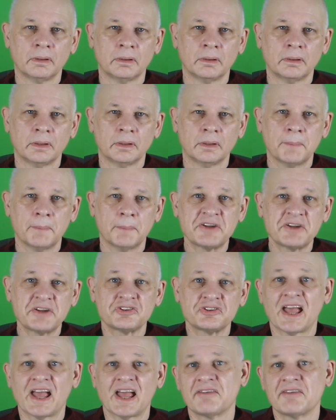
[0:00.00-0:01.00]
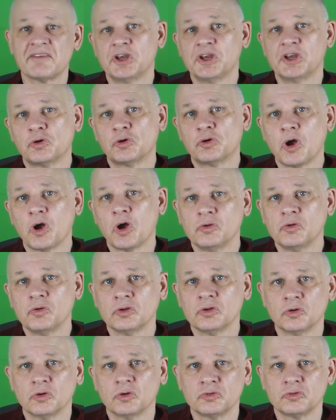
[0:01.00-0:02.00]
Imagine having your own
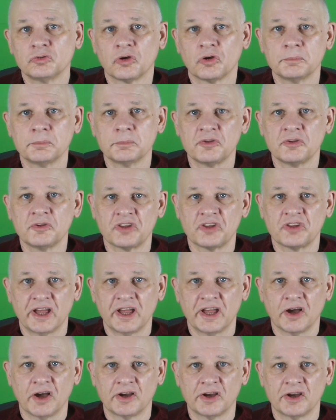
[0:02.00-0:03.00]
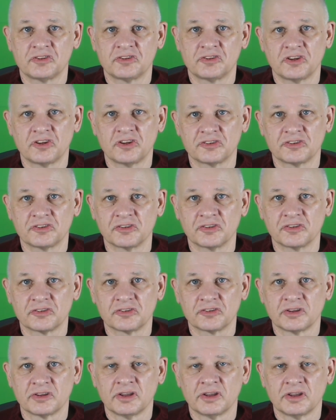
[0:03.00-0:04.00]
autonomous AI assistant
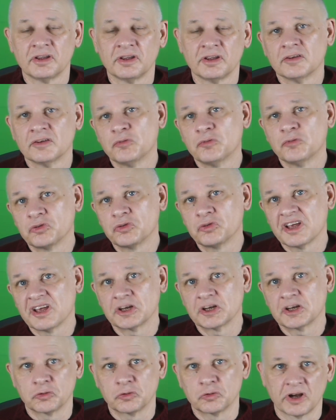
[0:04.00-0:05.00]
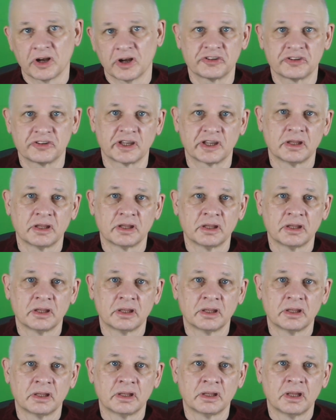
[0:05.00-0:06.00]
for technical writing.
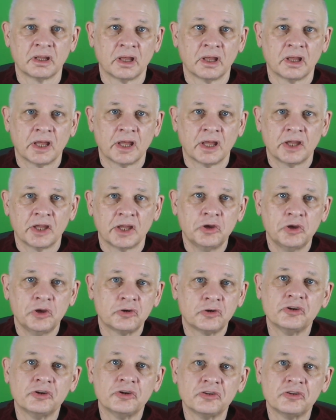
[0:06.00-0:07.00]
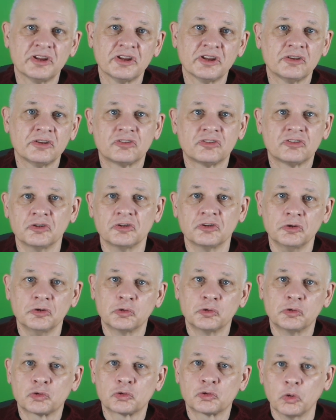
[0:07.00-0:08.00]
You could use it to
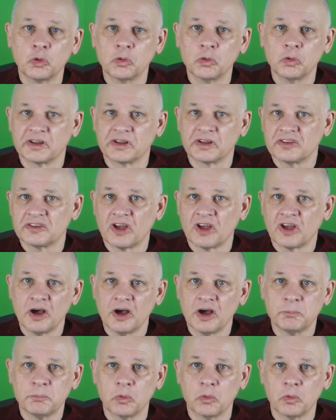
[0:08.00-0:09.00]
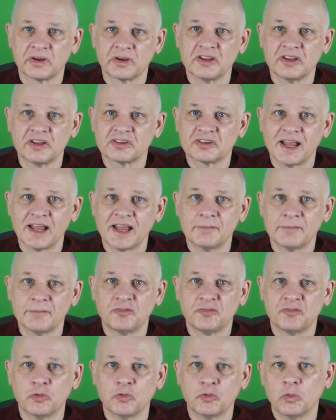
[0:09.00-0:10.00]
crawl GitHub or GitLab
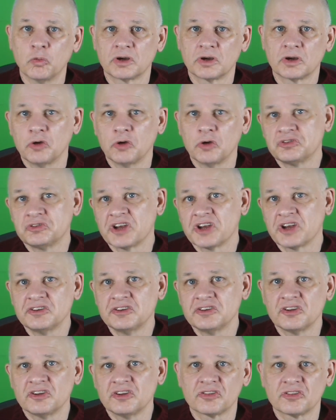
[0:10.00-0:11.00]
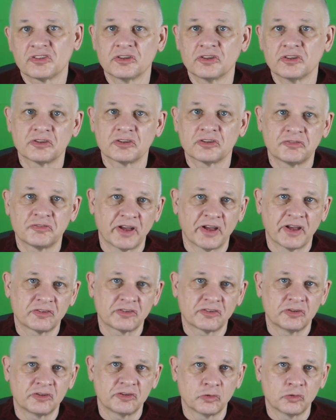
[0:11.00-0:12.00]
for code changes that affect
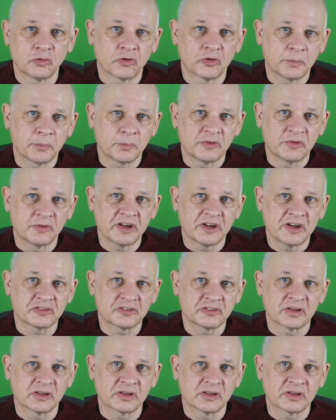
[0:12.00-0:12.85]
your documentation,